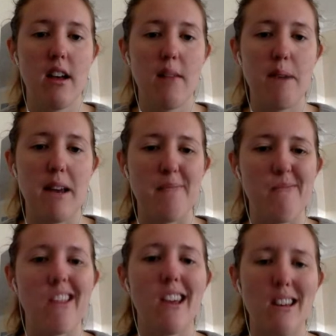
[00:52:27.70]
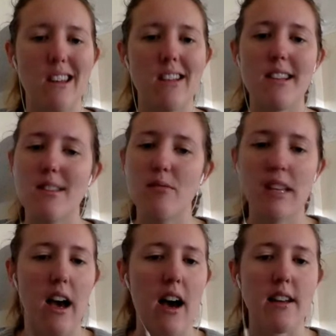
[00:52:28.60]
But again, it's
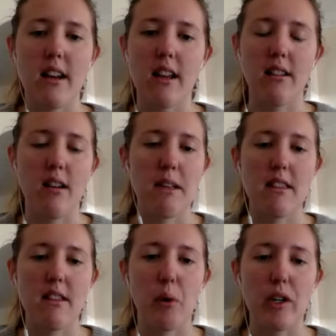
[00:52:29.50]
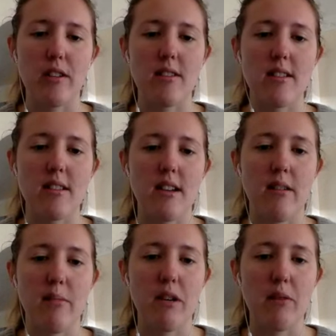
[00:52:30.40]
really hard getting, the quotas this year
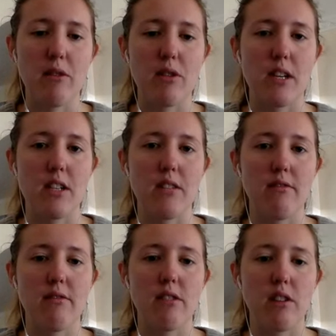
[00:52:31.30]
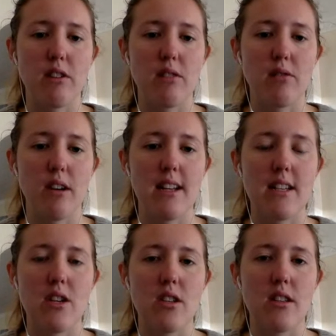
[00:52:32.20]
are pretty restrictive for lots of
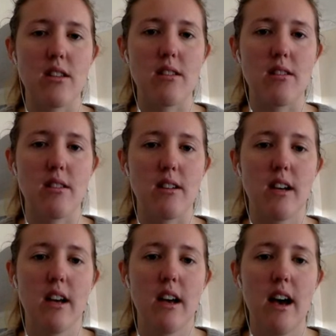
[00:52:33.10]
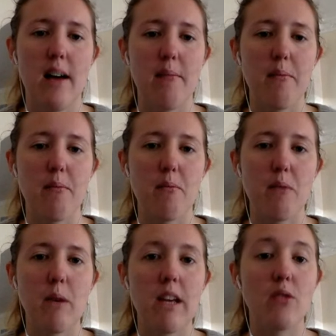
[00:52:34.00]
organizations. So
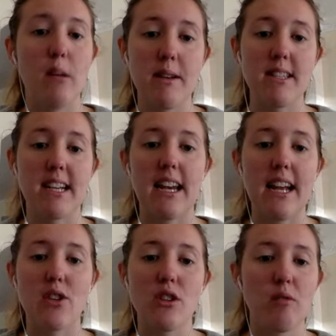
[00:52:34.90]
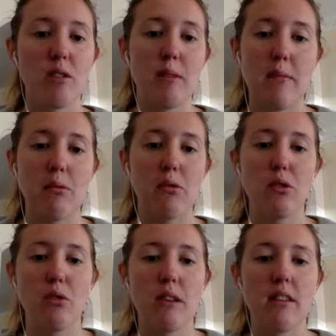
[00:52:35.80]
we can do our best to connect you with people
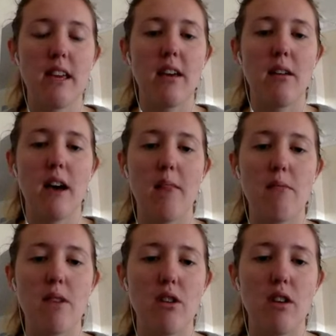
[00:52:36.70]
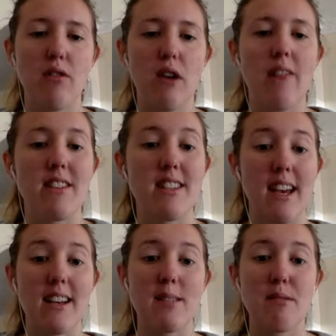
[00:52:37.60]
who we think, if you have a
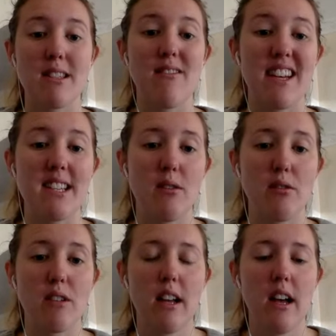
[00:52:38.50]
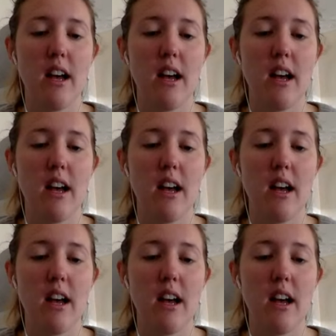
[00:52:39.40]
specific skill.